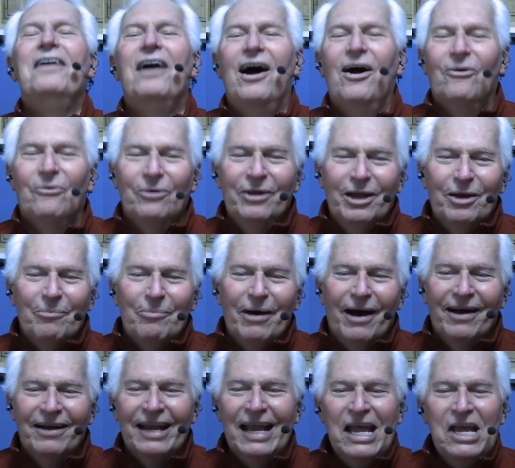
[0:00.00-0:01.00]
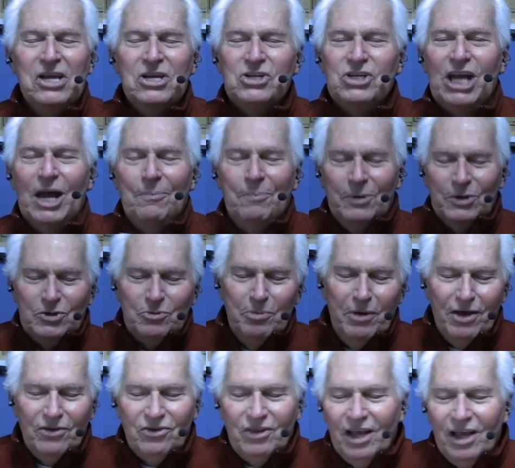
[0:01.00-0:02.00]
Are we about, Shepard
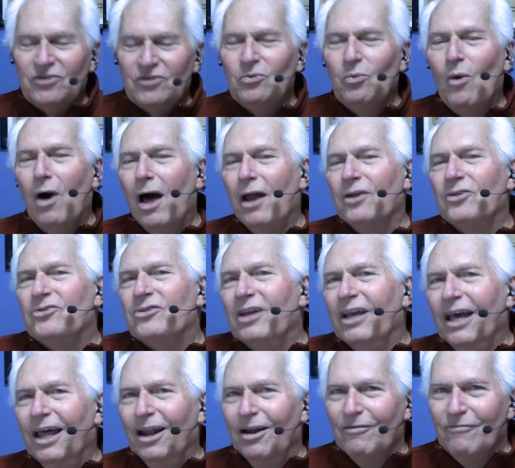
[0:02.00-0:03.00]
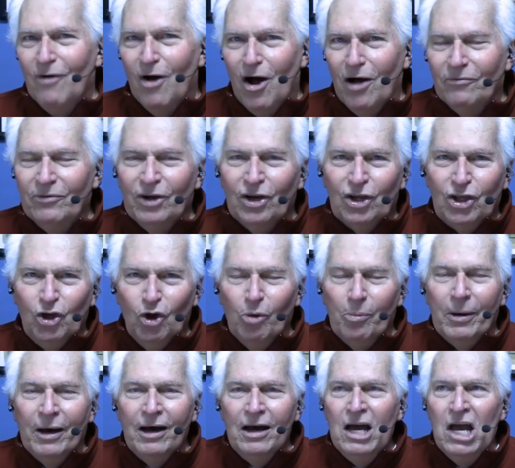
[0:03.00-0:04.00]
Smith doesn't want us to get involved in
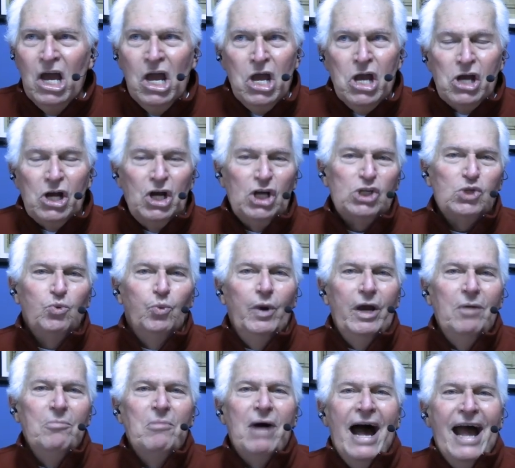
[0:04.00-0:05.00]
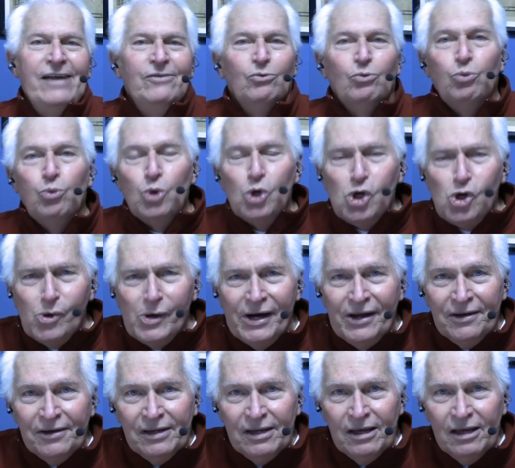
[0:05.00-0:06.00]
Cuba because we might
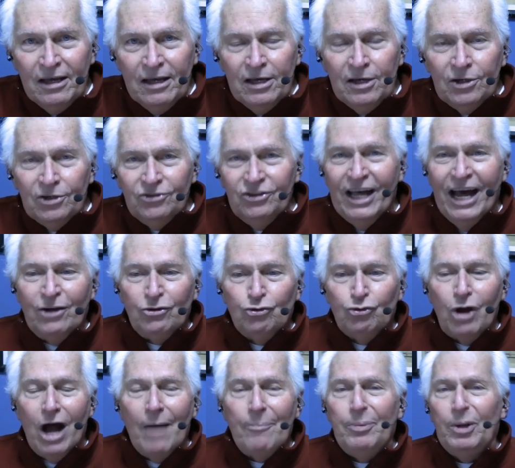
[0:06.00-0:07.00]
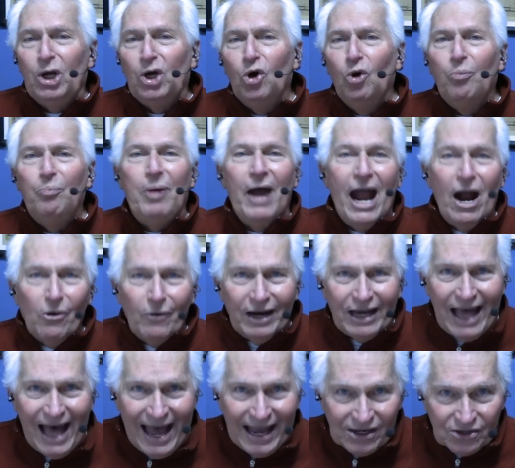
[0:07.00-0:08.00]
ruin that tropical
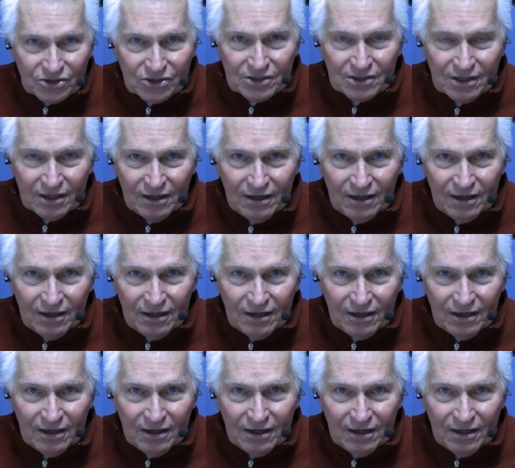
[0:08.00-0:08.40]
paradise.